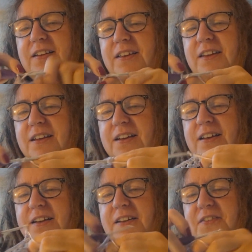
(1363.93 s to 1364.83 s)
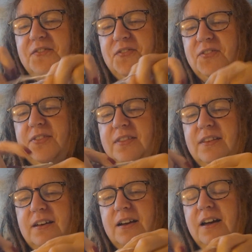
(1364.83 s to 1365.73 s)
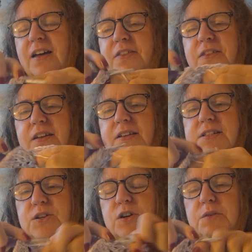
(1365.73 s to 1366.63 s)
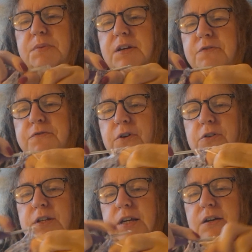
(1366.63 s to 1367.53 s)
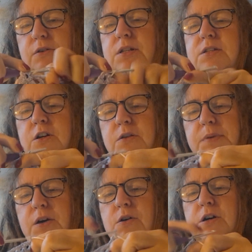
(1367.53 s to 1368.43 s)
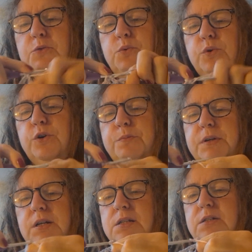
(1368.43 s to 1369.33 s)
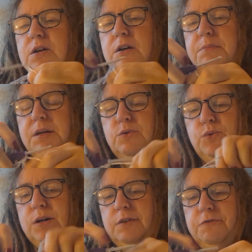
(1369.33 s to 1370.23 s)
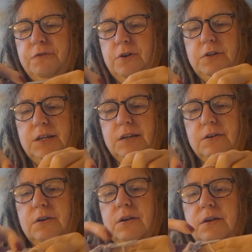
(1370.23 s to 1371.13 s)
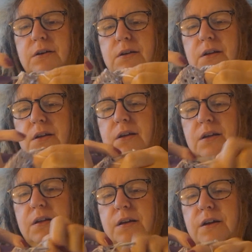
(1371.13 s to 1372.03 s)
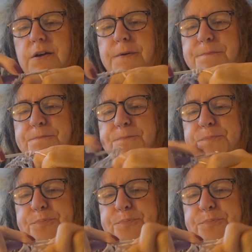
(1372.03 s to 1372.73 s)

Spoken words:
yeah, I think it's gonna be a fun year. It's gonna be hard work, but it's gonna be a really fun year. Um,